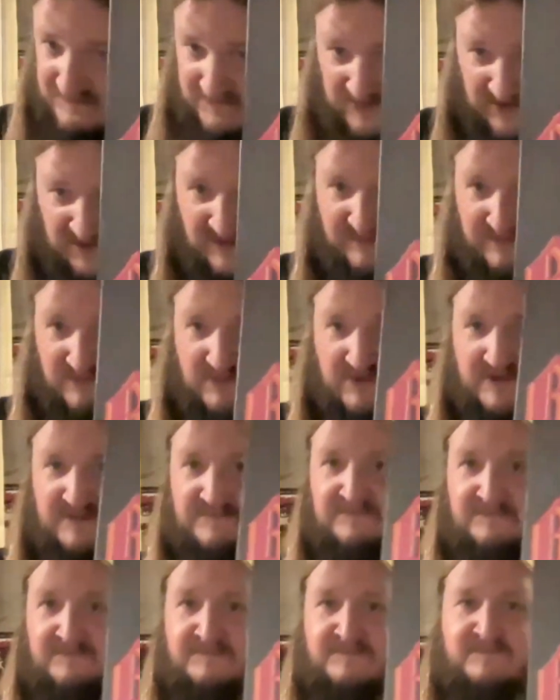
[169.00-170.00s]
But either way,
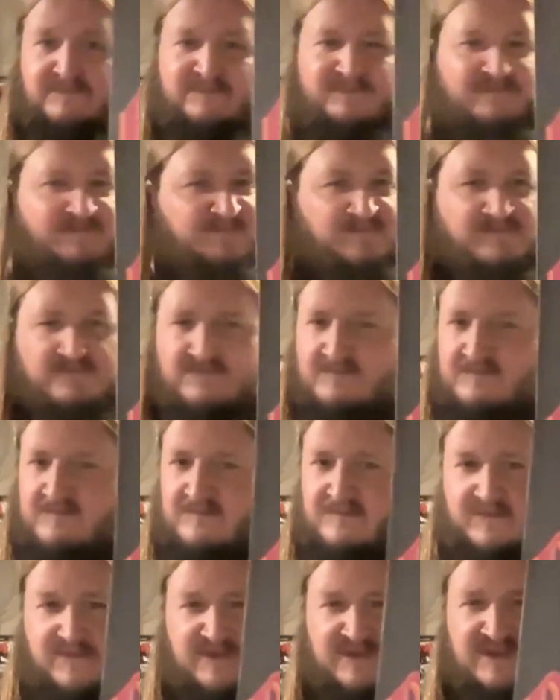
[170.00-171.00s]

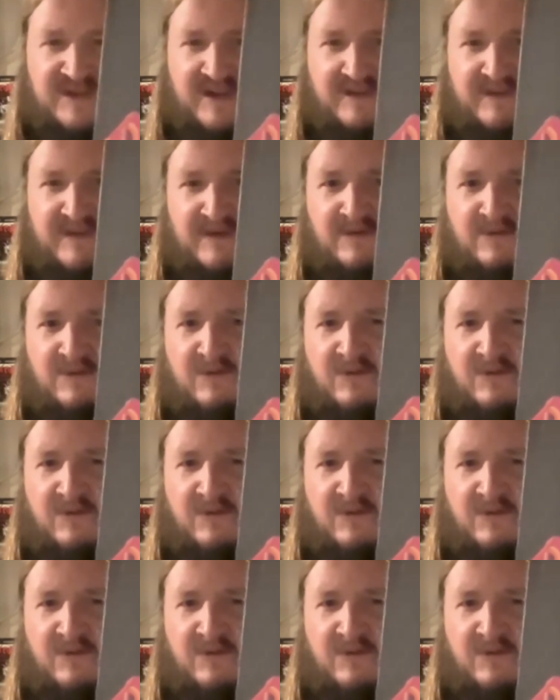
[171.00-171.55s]
this came out